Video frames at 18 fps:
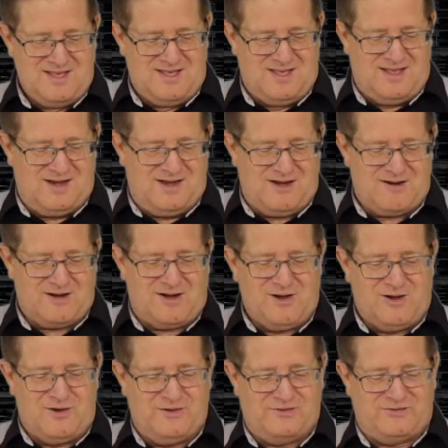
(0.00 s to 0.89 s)
And here it
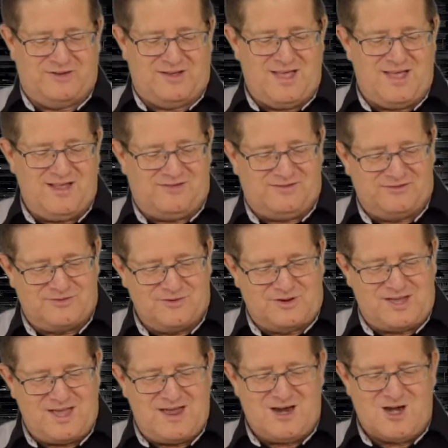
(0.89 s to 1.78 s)
goes, okay? He says,
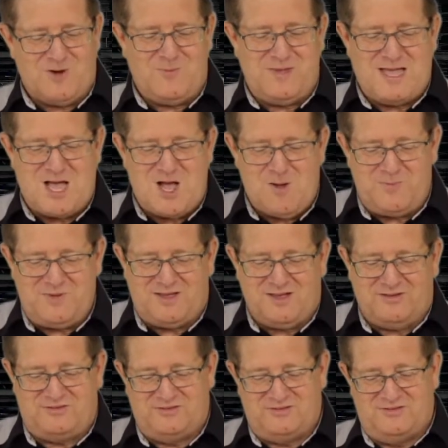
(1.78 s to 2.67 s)
okay, hear me out
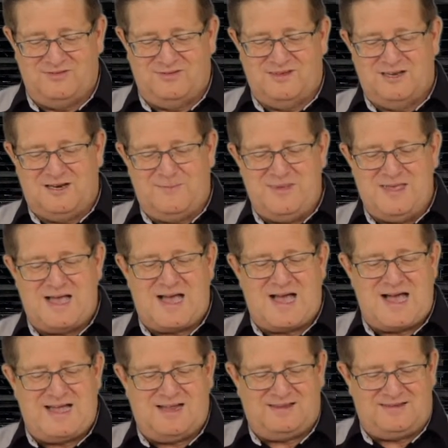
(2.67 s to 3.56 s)
because this is gonna be a
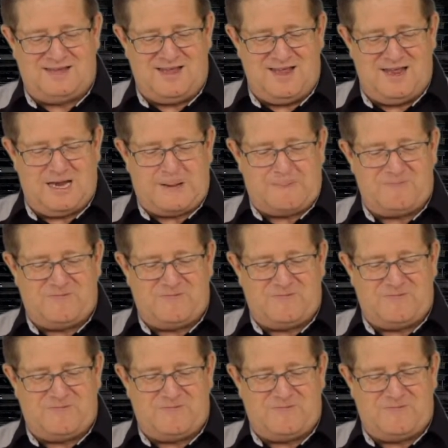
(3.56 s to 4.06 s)
hot take.